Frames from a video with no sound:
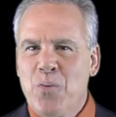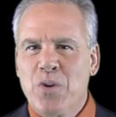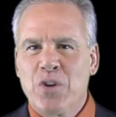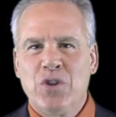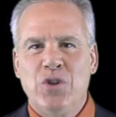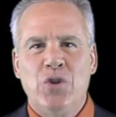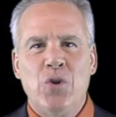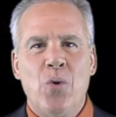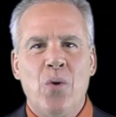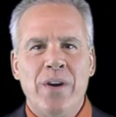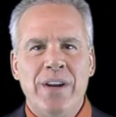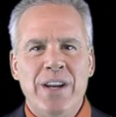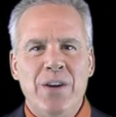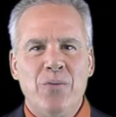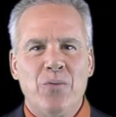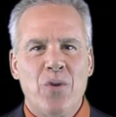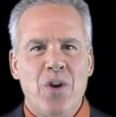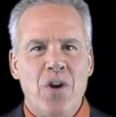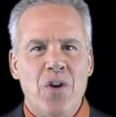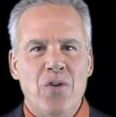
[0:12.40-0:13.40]
We're
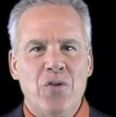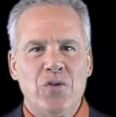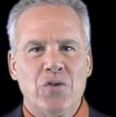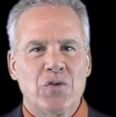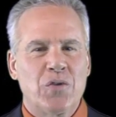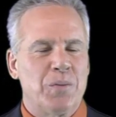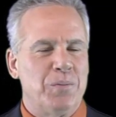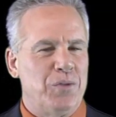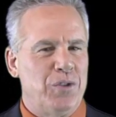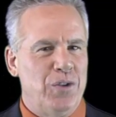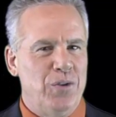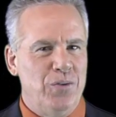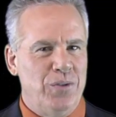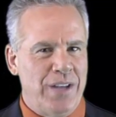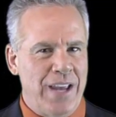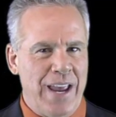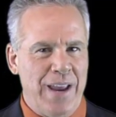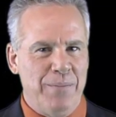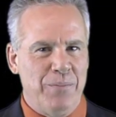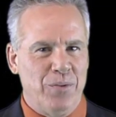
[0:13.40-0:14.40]
joining rows from two
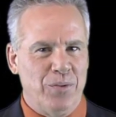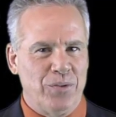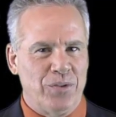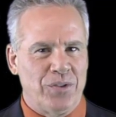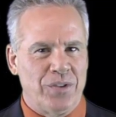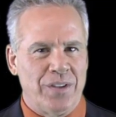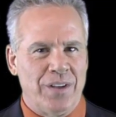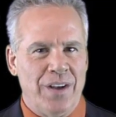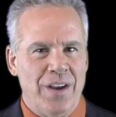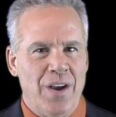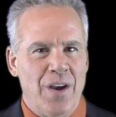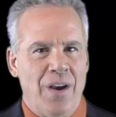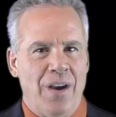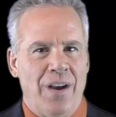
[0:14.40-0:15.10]
tables